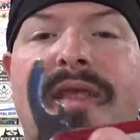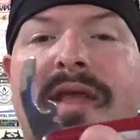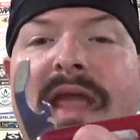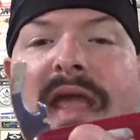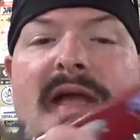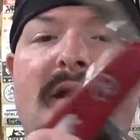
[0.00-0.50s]
the
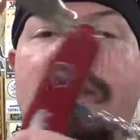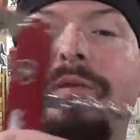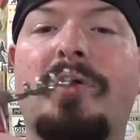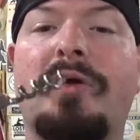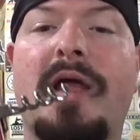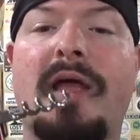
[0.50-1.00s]
can
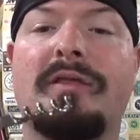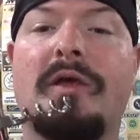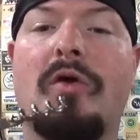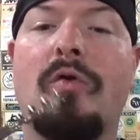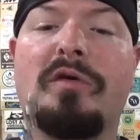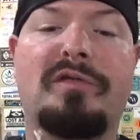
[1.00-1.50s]
opener, and the
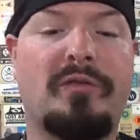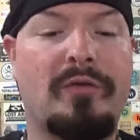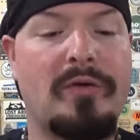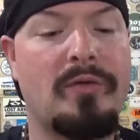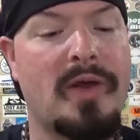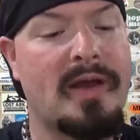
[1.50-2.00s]

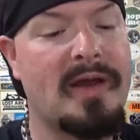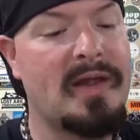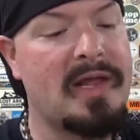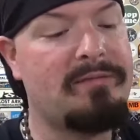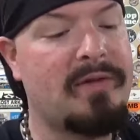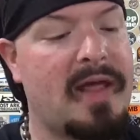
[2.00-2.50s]
corkscrew. And it
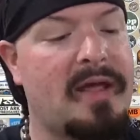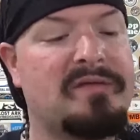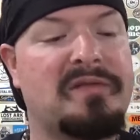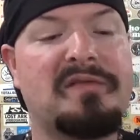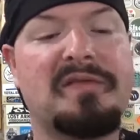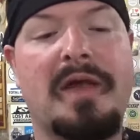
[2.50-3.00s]
even has
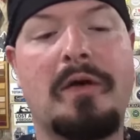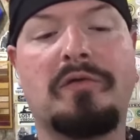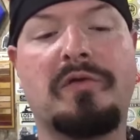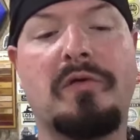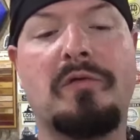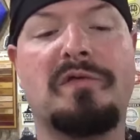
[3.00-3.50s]
the scale
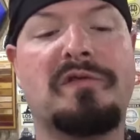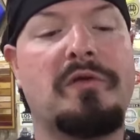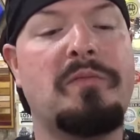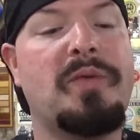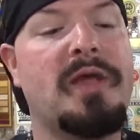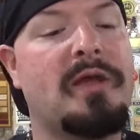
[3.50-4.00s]
tools,
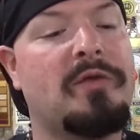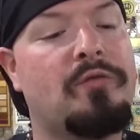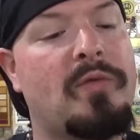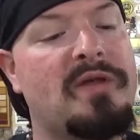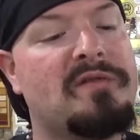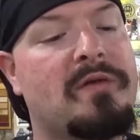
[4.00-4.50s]
toothpick and
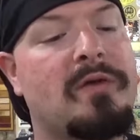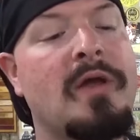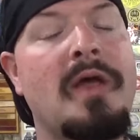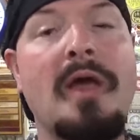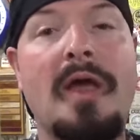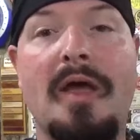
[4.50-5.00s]
tweezer,
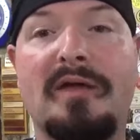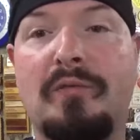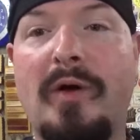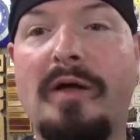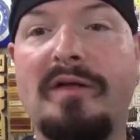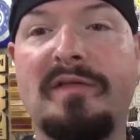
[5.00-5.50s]
as
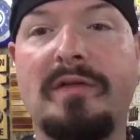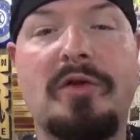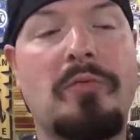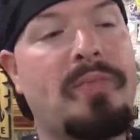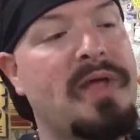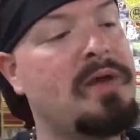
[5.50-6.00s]
well as a
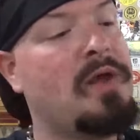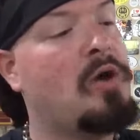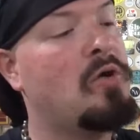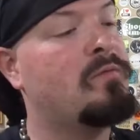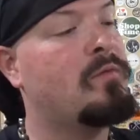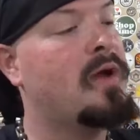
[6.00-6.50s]
little
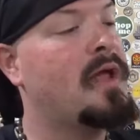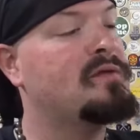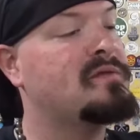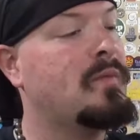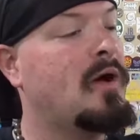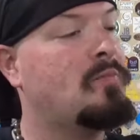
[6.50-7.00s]
pinhole for a
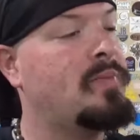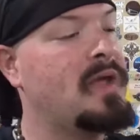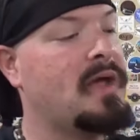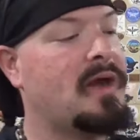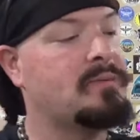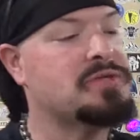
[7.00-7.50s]
small
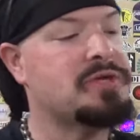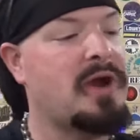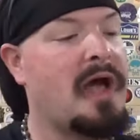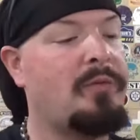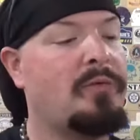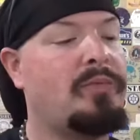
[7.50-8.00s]
pin. I'm sure
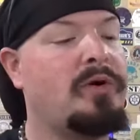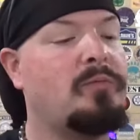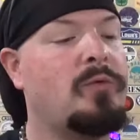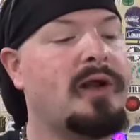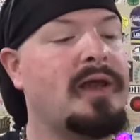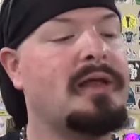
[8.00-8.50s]
I will put
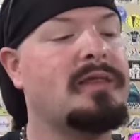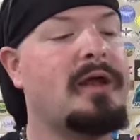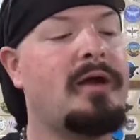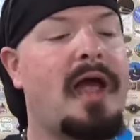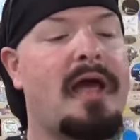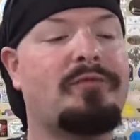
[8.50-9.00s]
one in
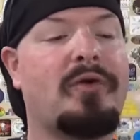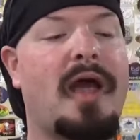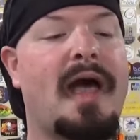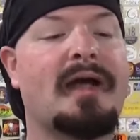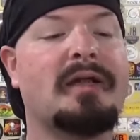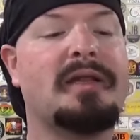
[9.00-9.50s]
there after
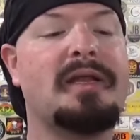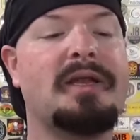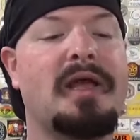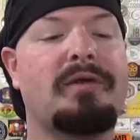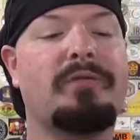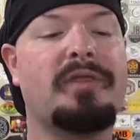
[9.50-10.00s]
I clean
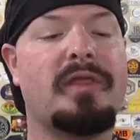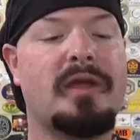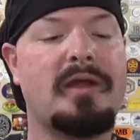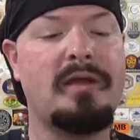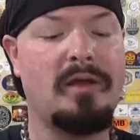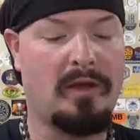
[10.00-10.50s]

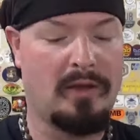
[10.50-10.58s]
everything.